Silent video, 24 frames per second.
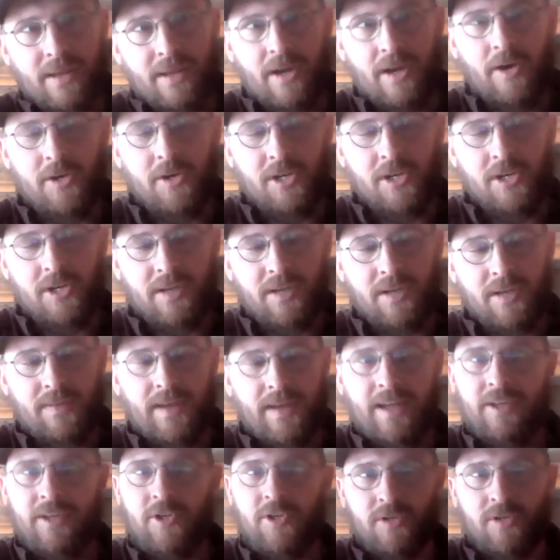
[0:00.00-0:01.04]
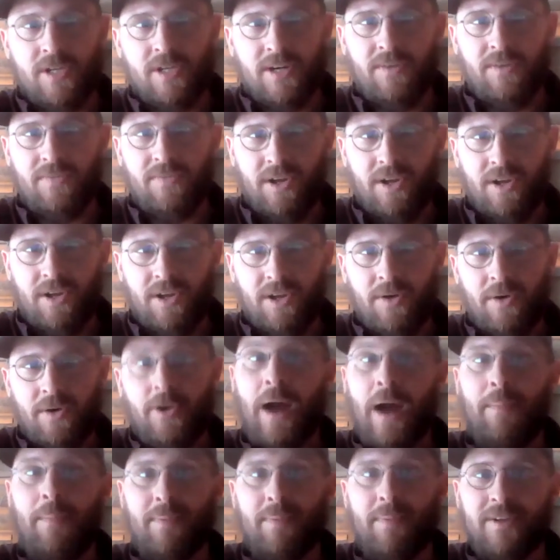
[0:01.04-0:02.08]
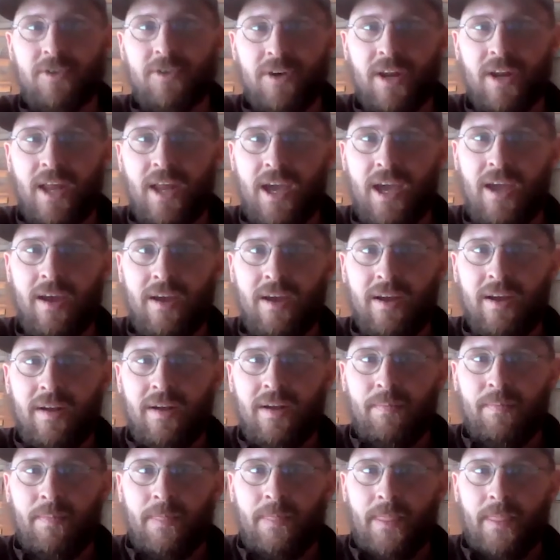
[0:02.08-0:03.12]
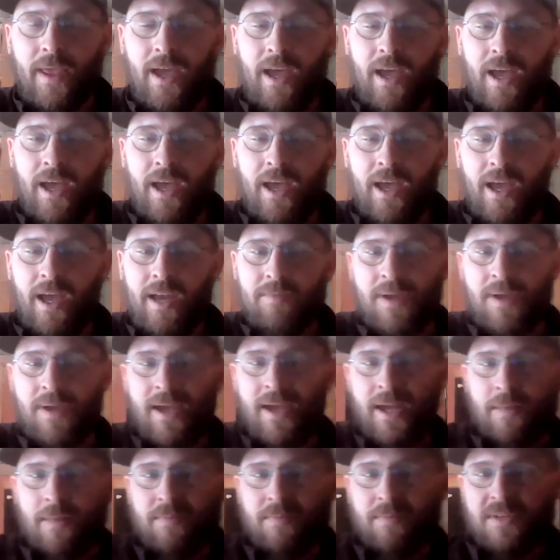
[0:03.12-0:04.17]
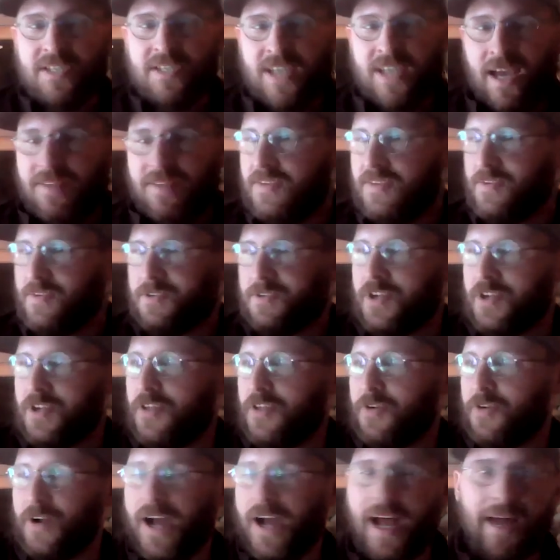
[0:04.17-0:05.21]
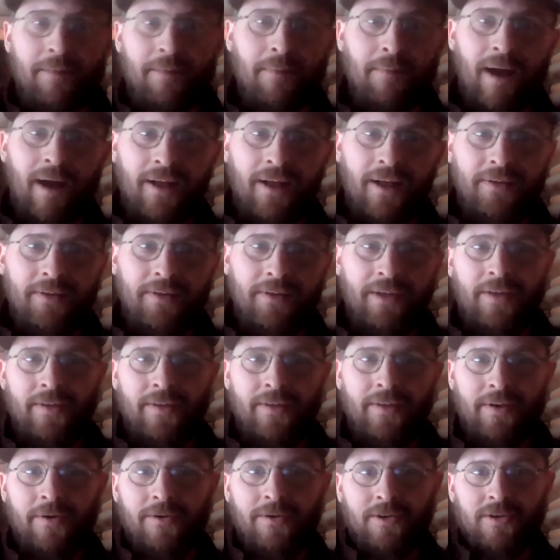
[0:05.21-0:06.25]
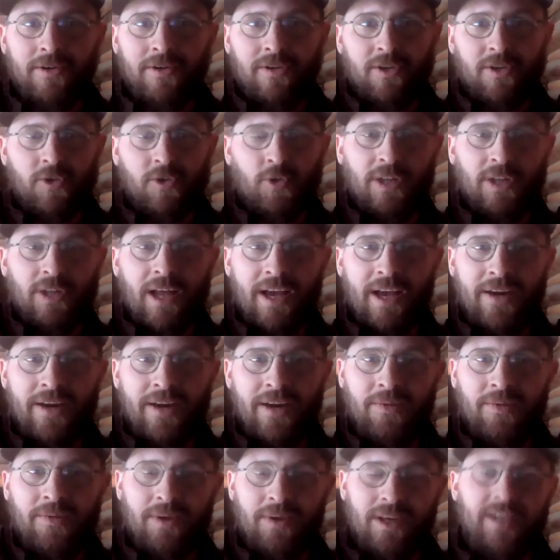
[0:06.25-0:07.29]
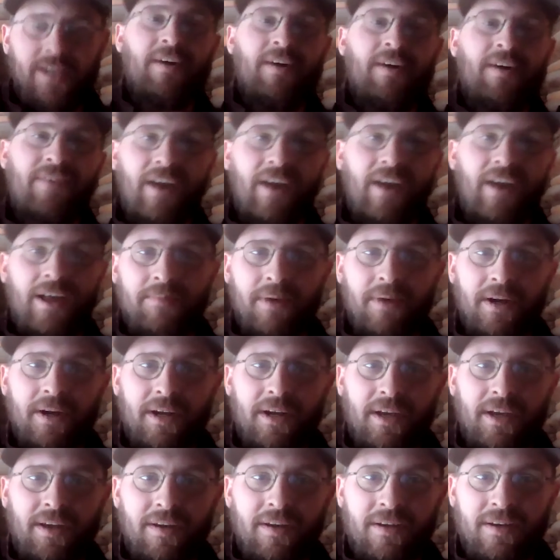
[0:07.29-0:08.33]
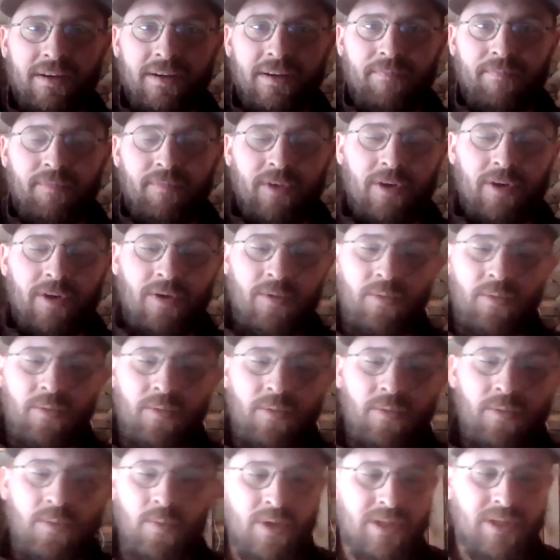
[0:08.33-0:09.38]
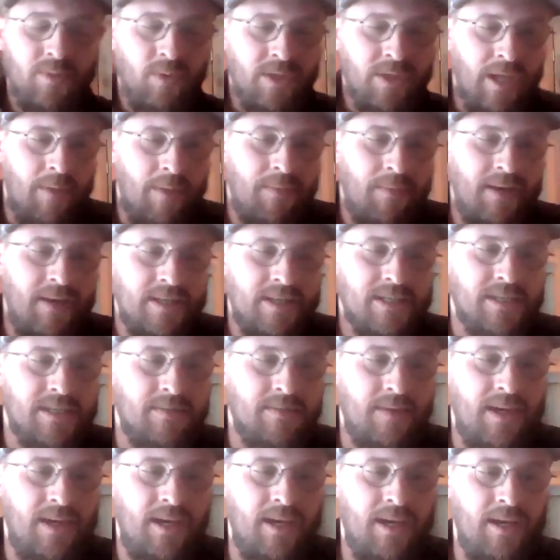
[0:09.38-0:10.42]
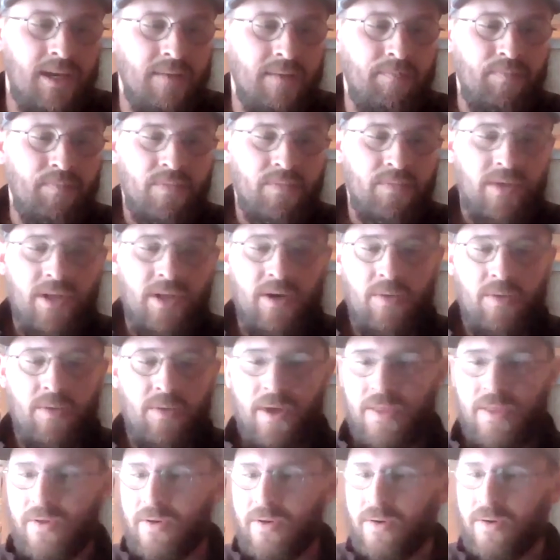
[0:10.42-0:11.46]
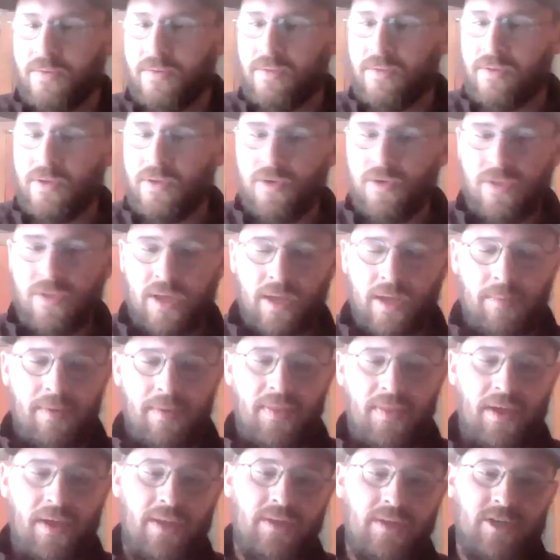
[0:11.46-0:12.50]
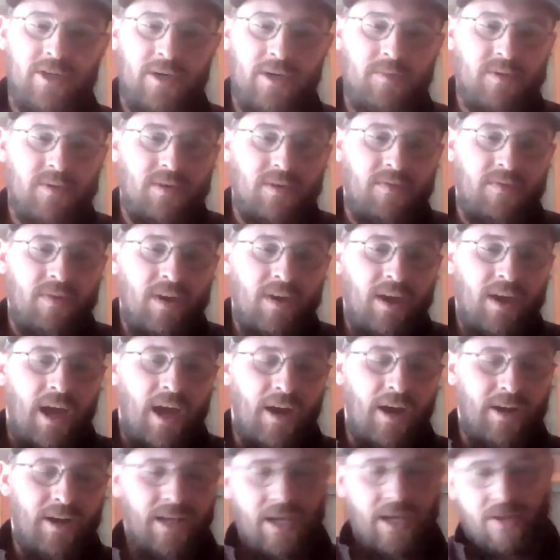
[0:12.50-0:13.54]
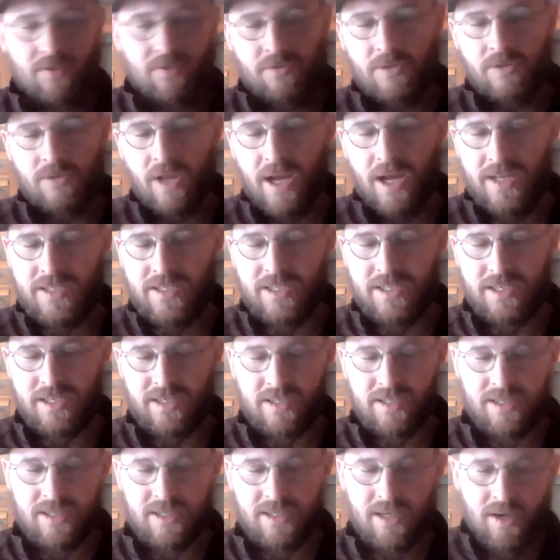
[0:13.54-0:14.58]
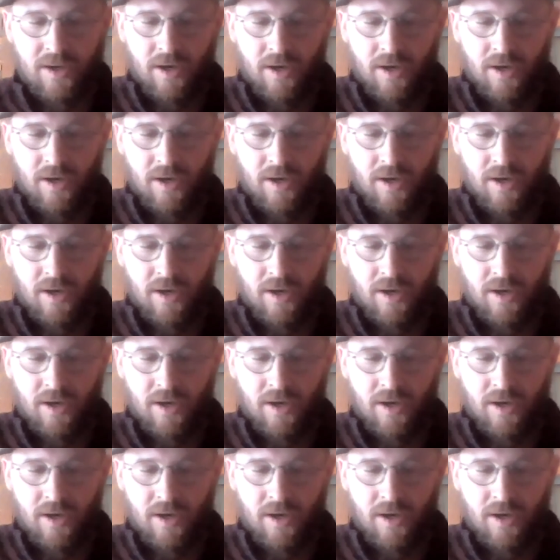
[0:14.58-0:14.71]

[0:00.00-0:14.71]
in the ocean, and that's your deal flow or your opportunity, and being upset that there's another guy a mile down the shoreline with his 5-gallon bucket. What that means to me, whether you think about that in the terms of how to get through losses,